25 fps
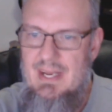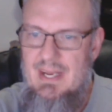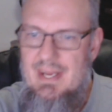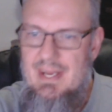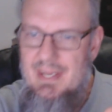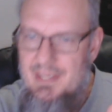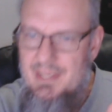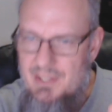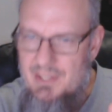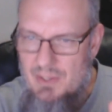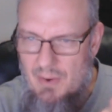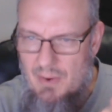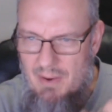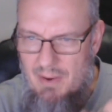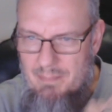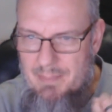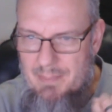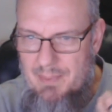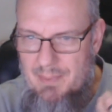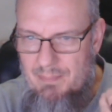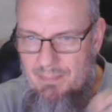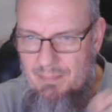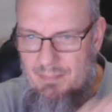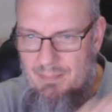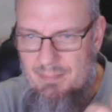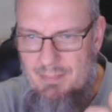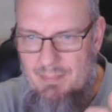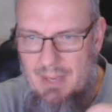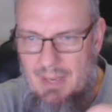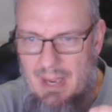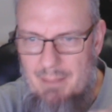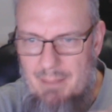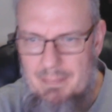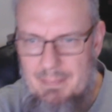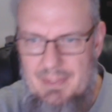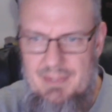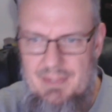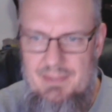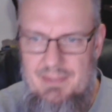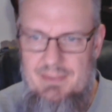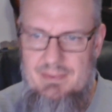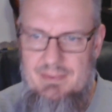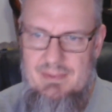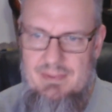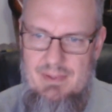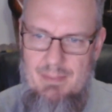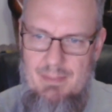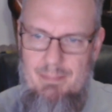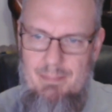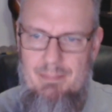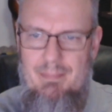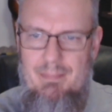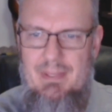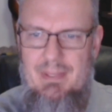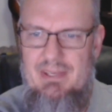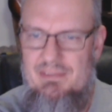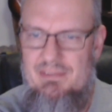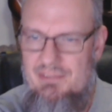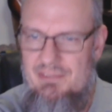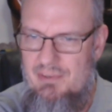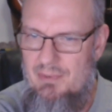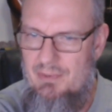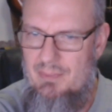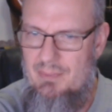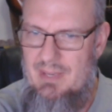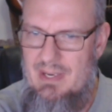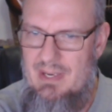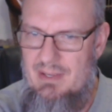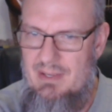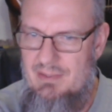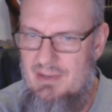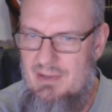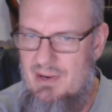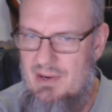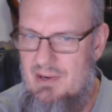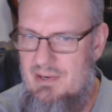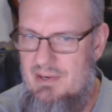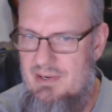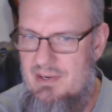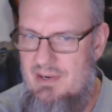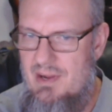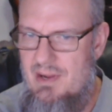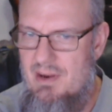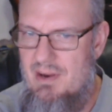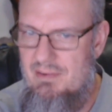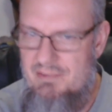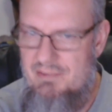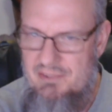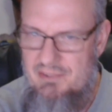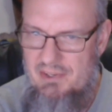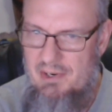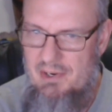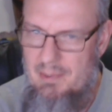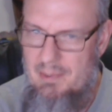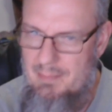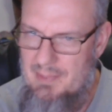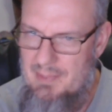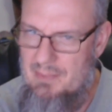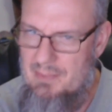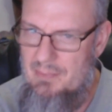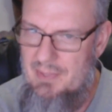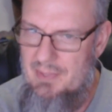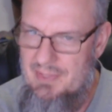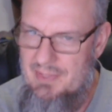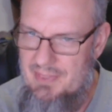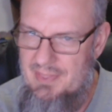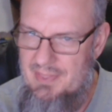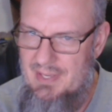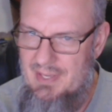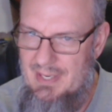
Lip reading: You know, I've been messing around on and off, Jeremy, with